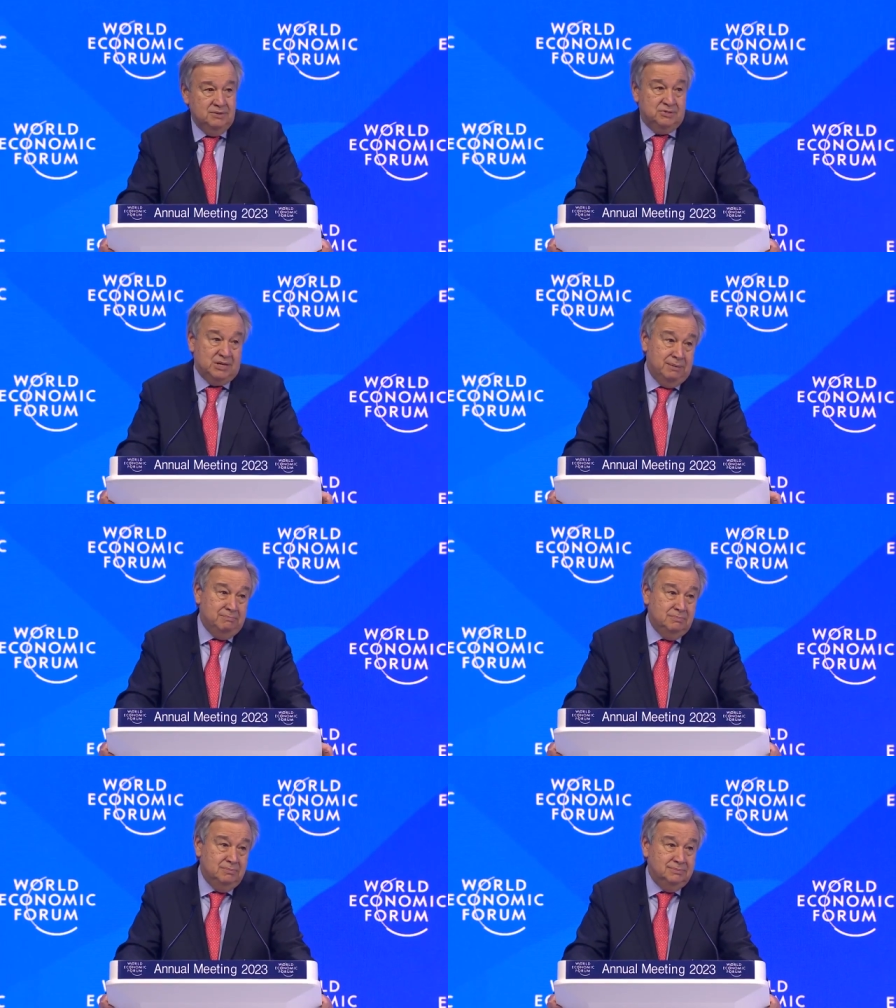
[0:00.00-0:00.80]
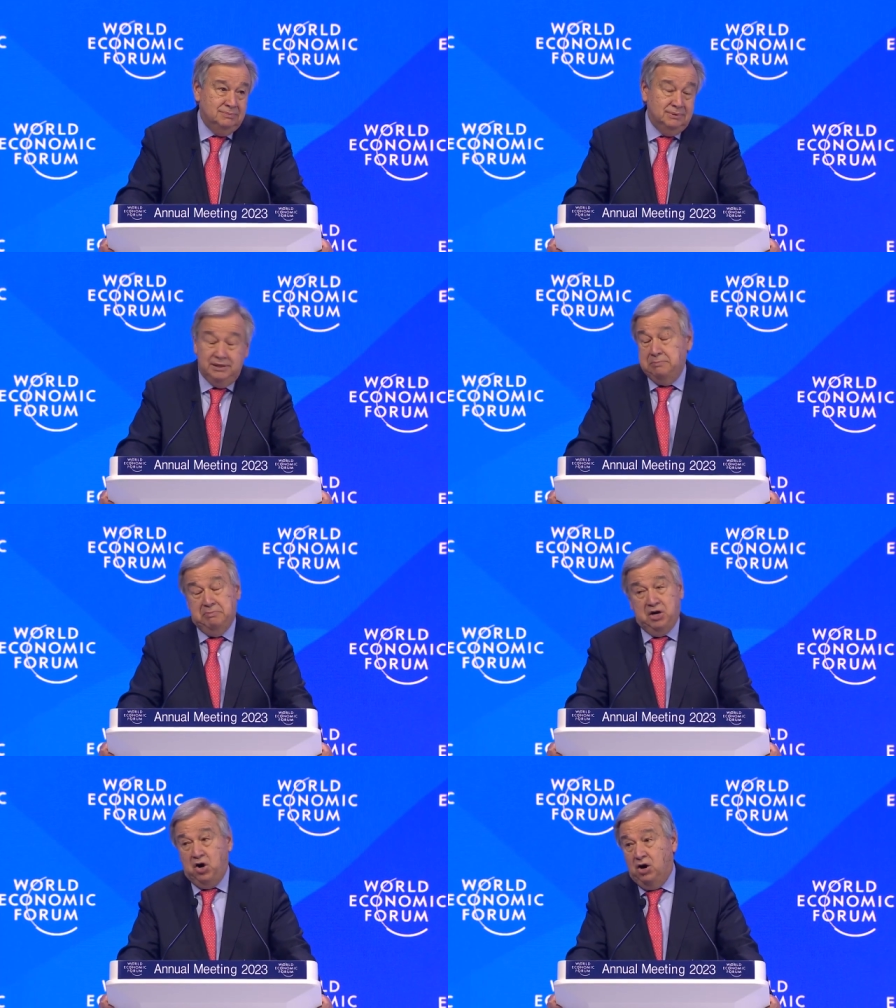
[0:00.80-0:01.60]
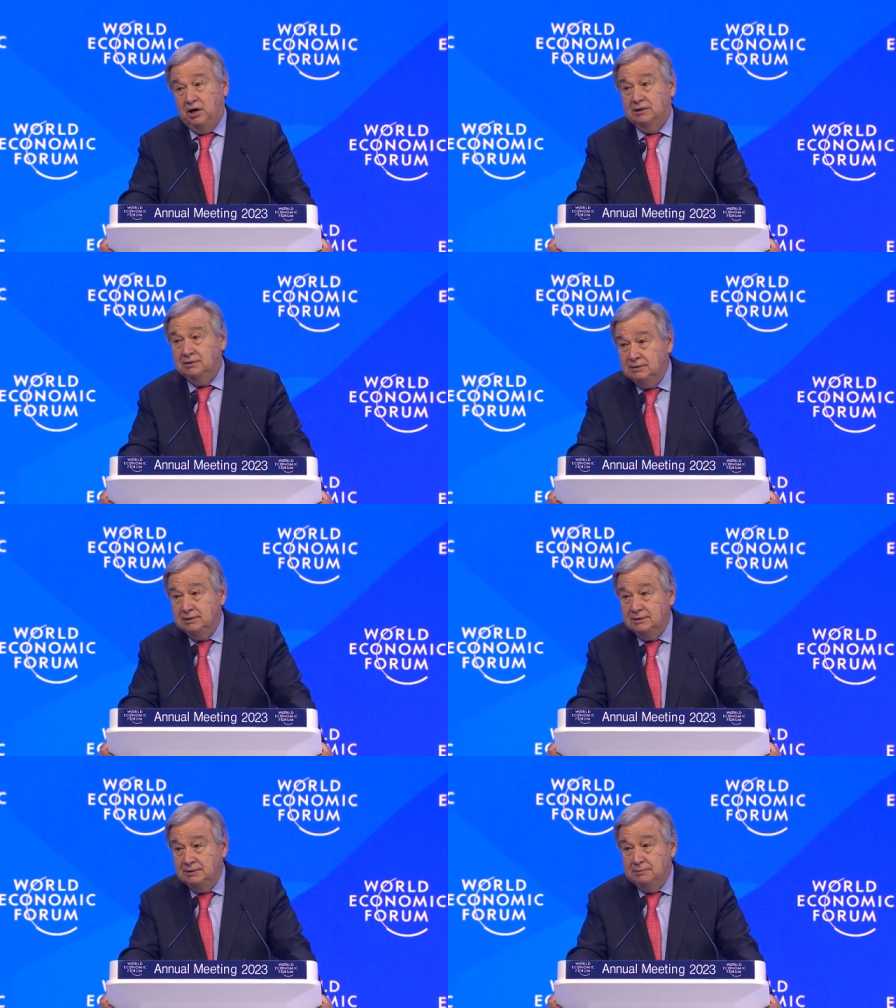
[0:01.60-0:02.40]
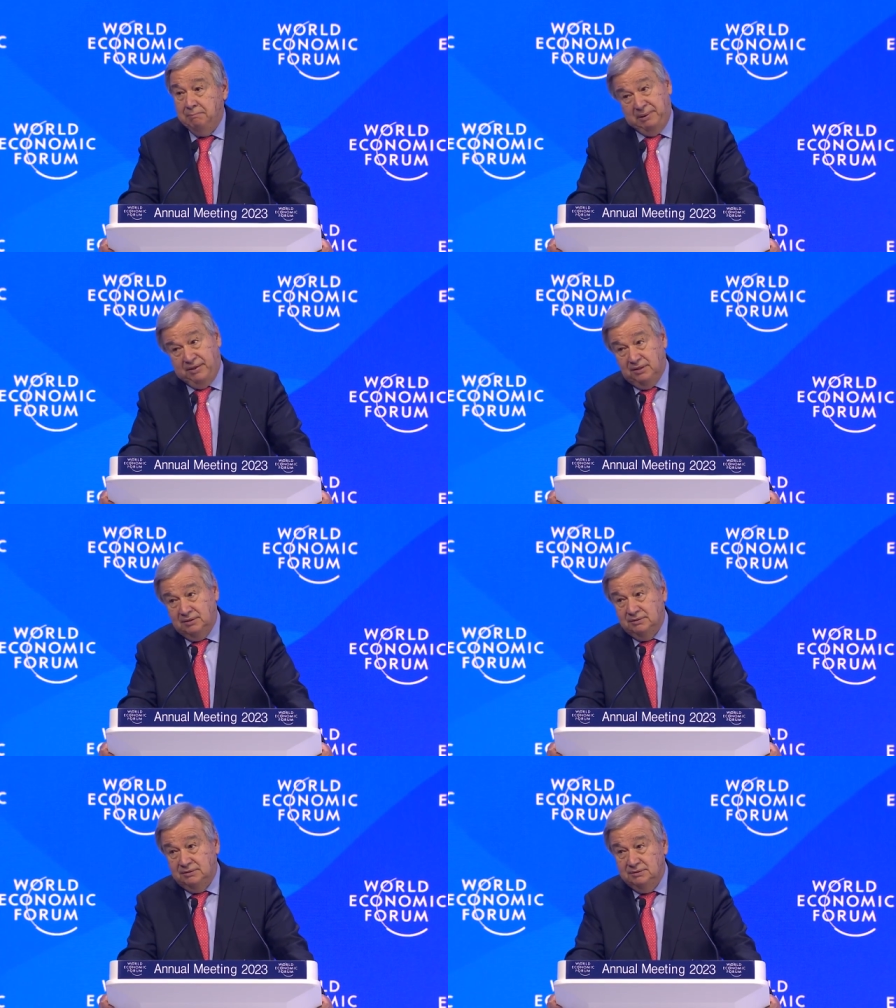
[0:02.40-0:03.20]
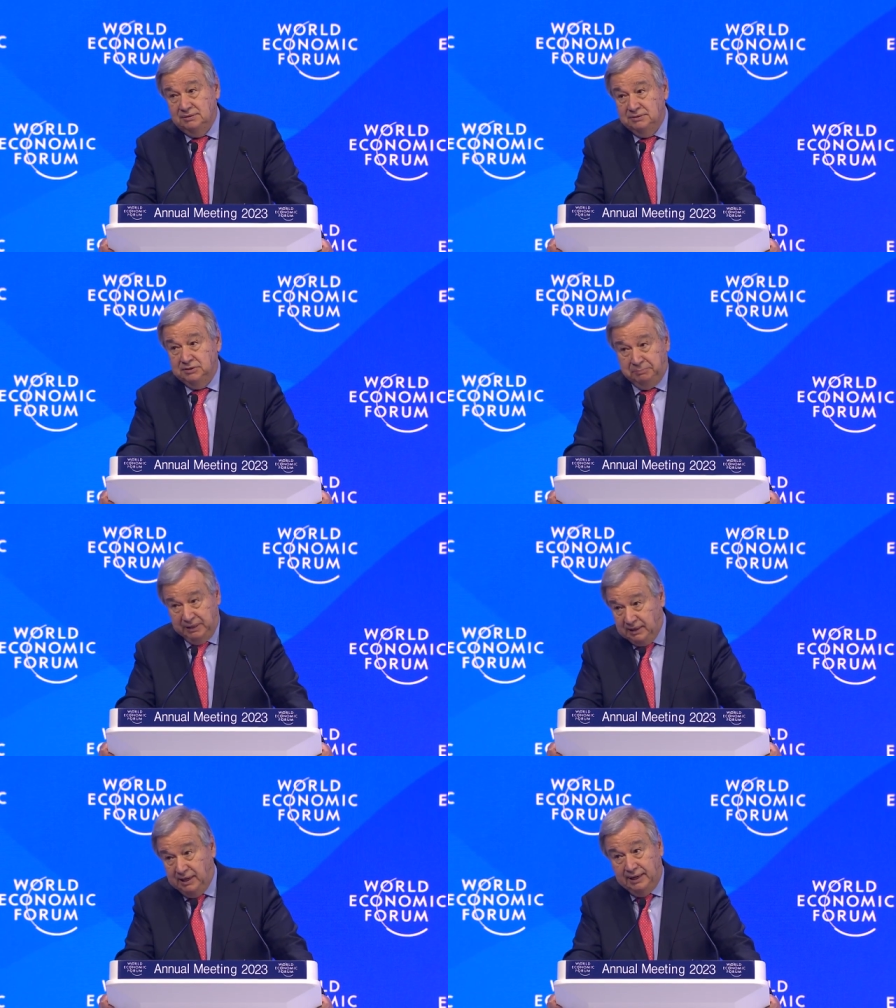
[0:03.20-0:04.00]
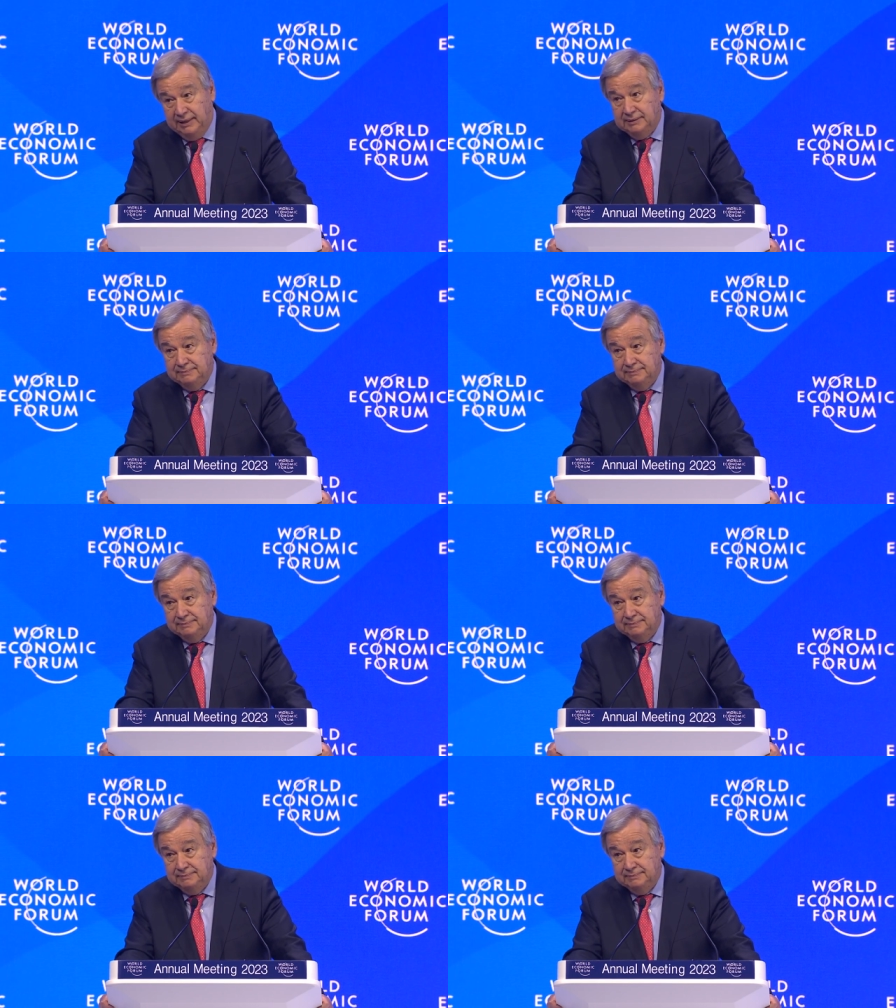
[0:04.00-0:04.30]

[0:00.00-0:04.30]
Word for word: Some in big oil peddled the big lie.